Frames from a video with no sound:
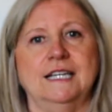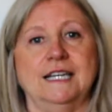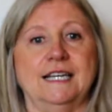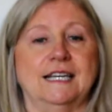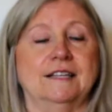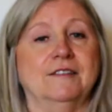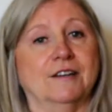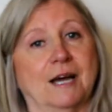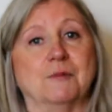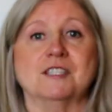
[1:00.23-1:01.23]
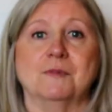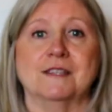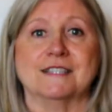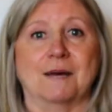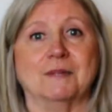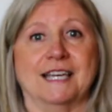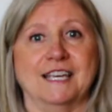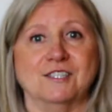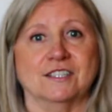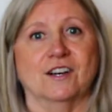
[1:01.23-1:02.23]
And there happens to be this
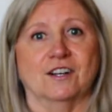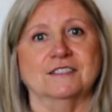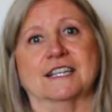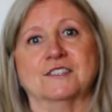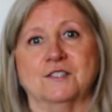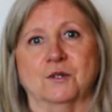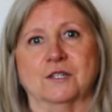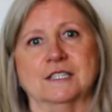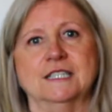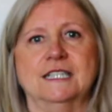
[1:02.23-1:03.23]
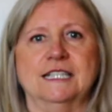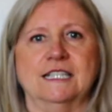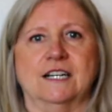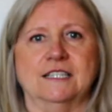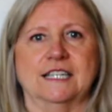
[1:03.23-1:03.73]
application called Nextdoor, and on